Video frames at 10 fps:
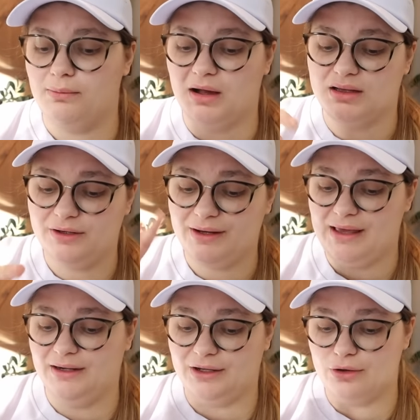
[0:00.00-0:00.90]
Moncler and
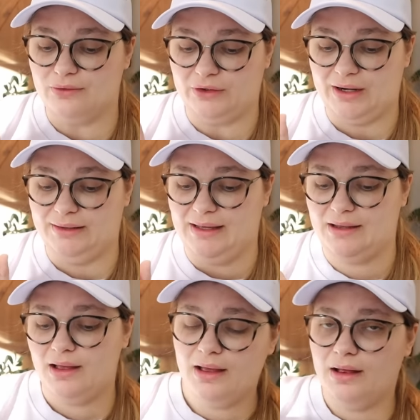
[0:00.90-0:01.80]
Canada Goose are kind of
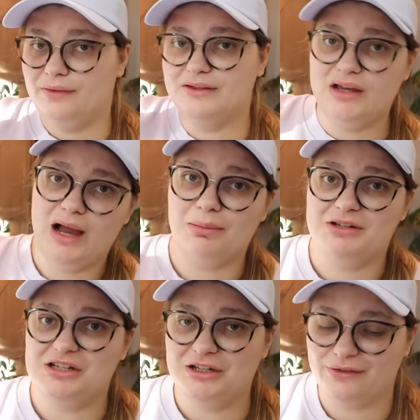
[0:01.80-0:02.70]
like the top
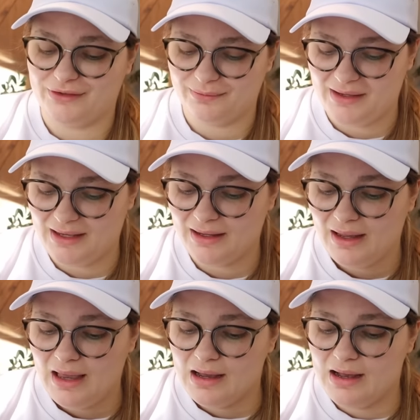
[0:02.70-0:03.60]
tier for me
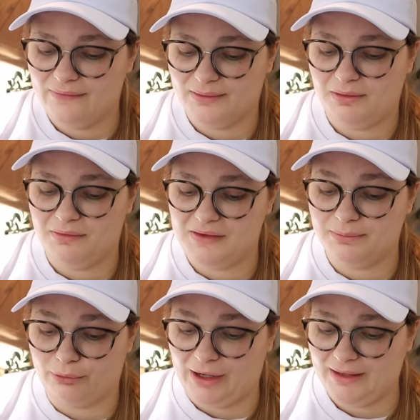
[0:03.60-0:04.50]
of some of these
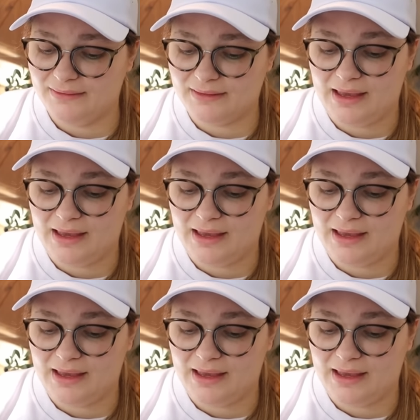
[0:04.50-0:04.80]
brands.